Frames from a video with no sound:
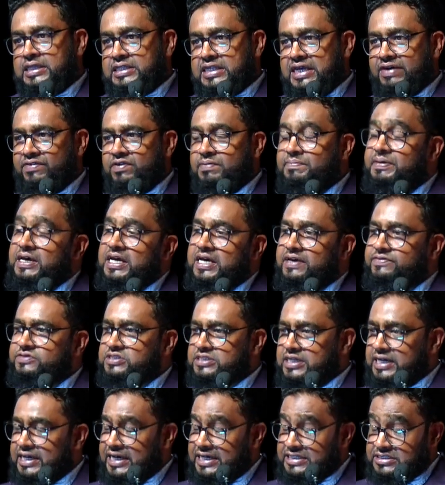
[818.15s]
There will be hifz
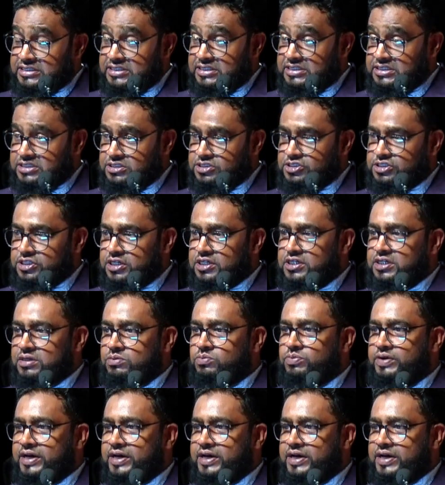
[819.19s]
classes. Children